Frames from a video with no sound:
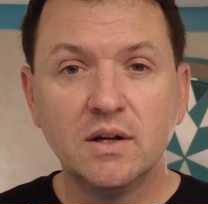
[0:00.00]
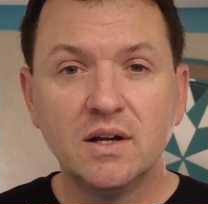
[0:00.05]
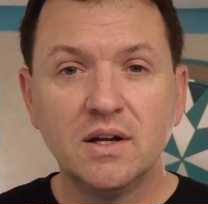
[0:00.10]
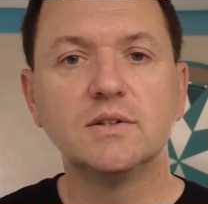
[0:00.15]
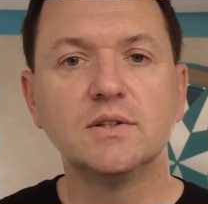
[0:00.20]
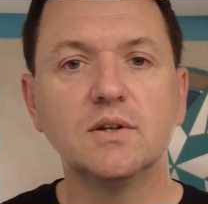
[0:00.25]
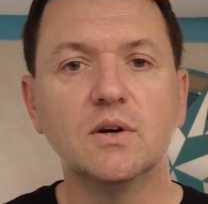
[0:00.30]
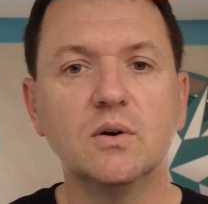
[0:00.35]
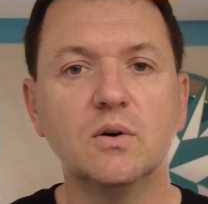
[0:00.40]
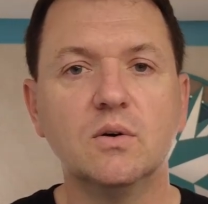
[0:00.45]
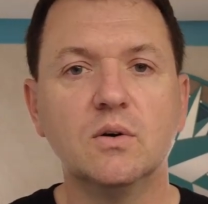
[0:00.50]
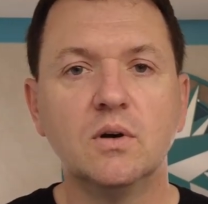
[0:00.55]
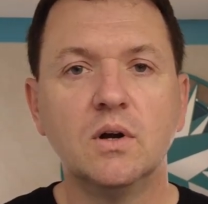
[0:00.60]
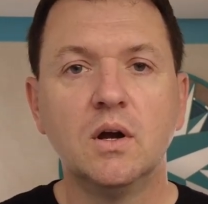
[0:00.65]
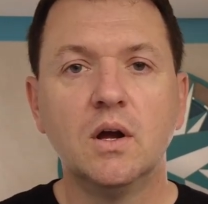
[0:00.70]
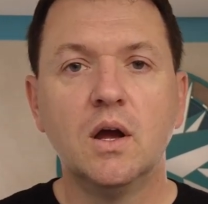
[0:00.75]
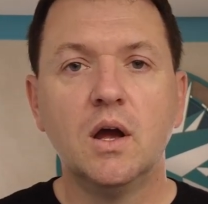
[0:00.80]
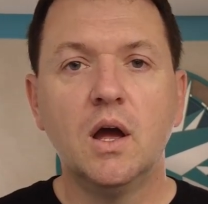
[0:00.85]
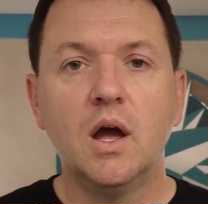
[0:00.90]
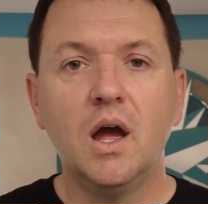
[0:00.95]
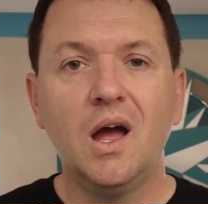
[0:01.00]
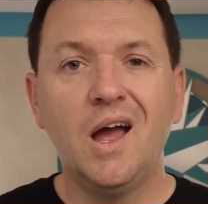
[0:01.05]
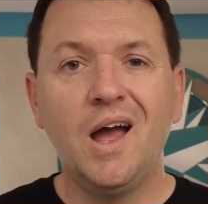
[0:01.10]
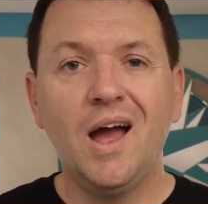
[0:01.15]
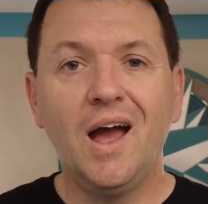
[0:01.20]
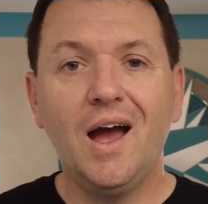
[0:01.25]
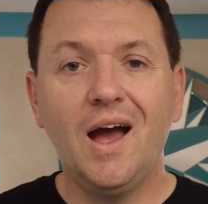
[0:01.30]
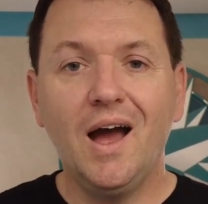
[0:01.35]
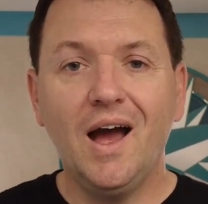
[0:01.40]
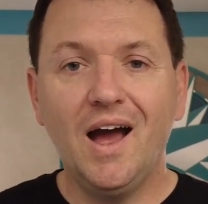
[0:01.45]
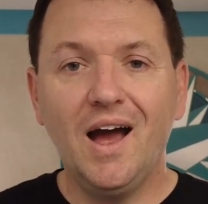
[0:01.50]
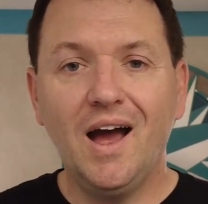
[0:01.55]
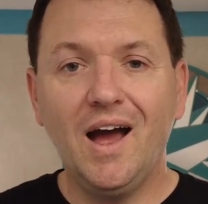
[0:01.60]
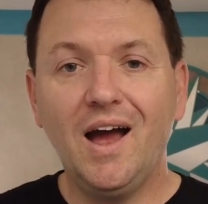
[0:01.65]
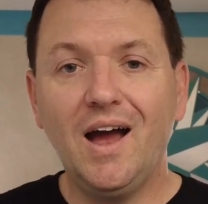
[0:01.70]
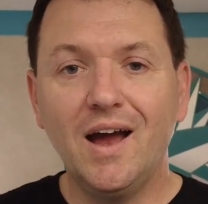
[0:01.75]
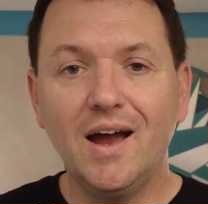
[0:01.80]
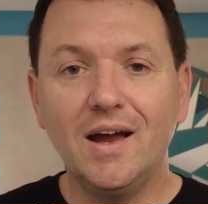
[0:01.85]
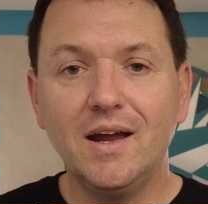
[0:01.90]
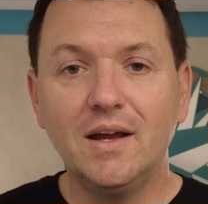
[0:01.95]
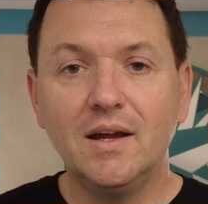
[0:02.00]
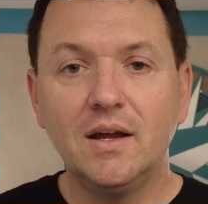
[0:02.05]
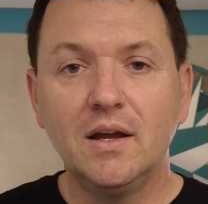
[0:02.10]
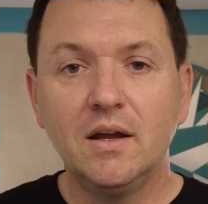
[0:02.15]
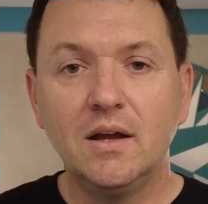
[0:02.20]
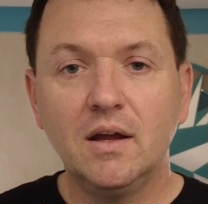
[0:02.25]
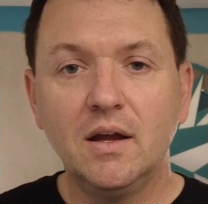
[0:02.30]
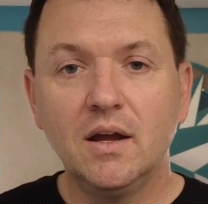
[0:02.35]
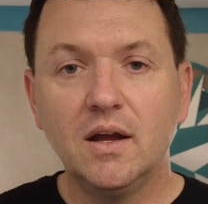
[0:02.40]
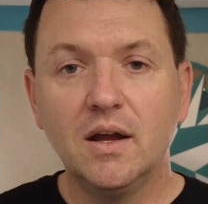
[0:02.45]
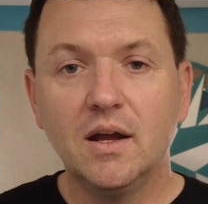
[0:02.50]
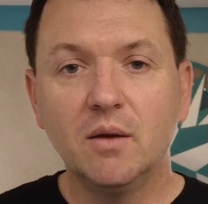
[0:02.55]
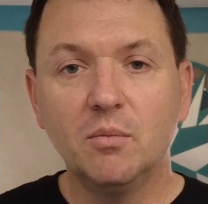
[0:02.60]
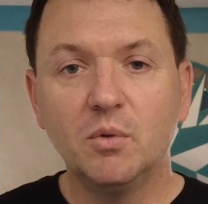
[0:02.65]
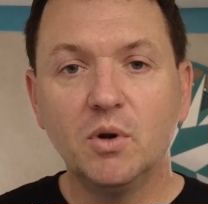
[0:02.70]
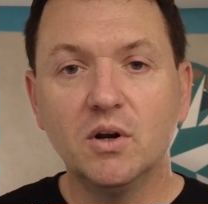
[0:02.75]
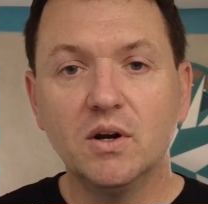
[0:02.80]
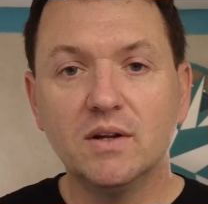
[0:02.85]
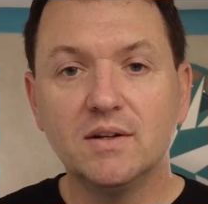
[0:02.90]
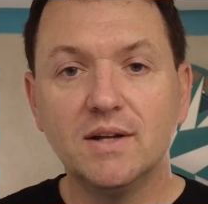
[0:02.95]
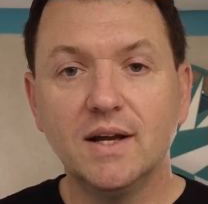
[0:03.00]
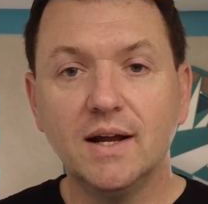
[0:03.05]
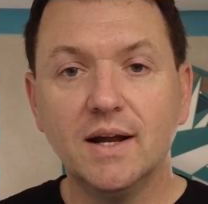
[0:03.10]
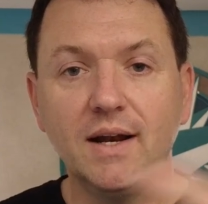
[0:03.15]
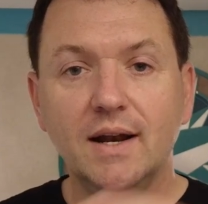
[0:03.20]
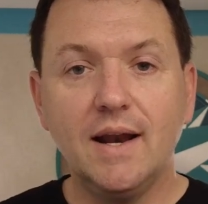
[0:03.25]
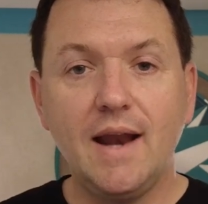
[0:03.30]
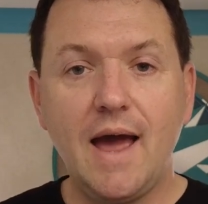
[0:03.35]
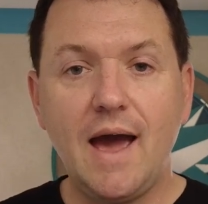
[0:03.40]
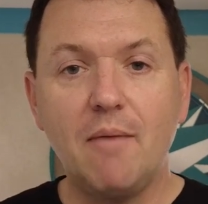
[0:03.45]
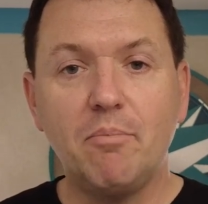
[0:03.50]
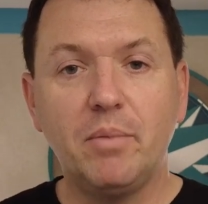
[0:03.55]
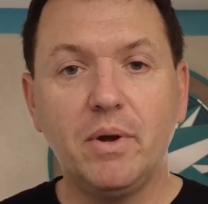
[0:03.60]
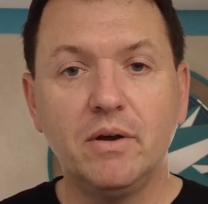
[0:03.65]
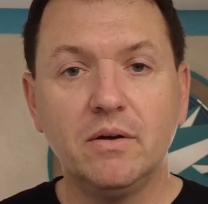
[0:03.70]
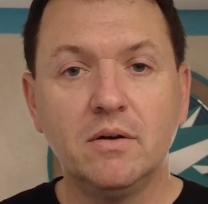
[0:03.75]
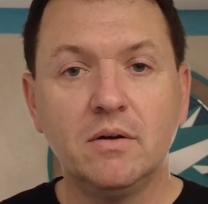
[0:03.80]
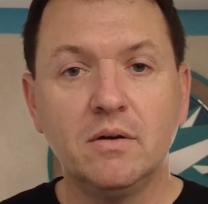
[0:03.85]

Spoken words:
So I am going to take a nap,